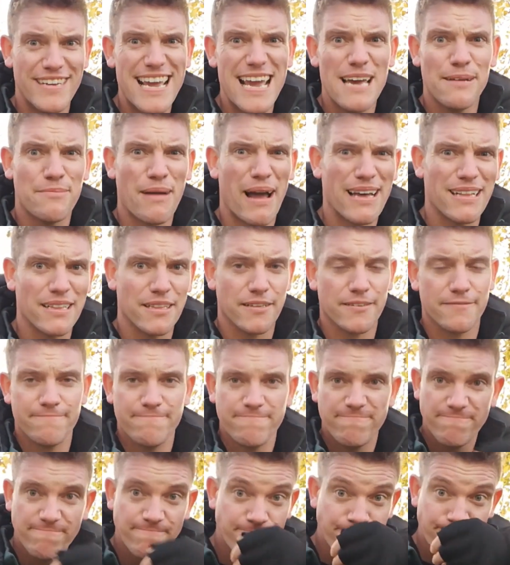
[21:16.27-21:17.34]
8 mile
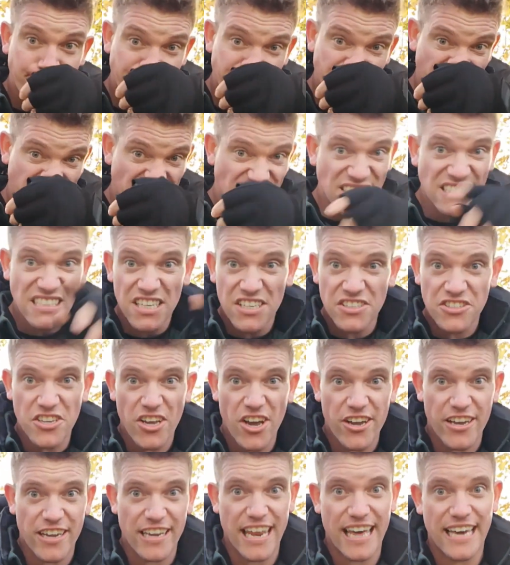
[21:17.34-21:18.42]

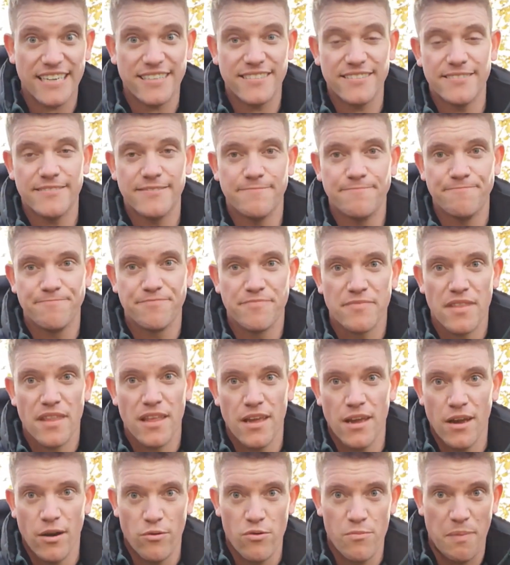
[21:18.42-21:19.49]
circular.
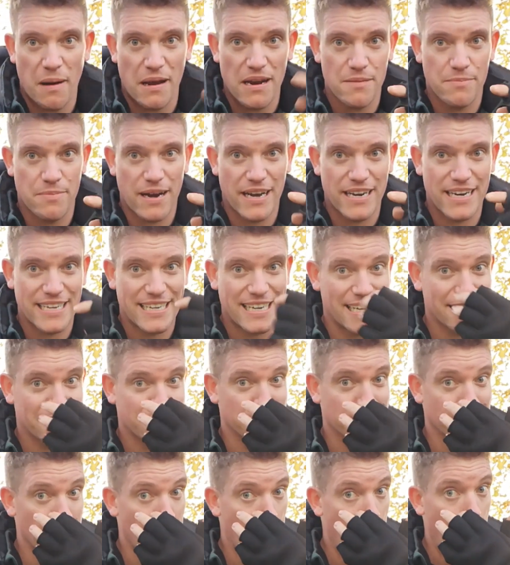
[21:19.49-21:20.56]
We're back at Barnard
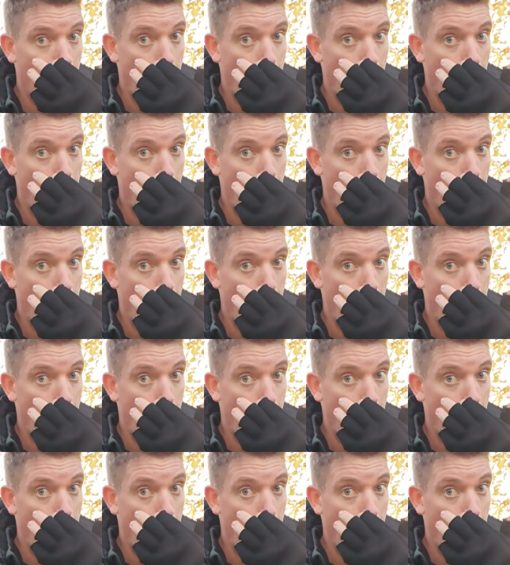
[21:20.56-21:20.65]
Castle.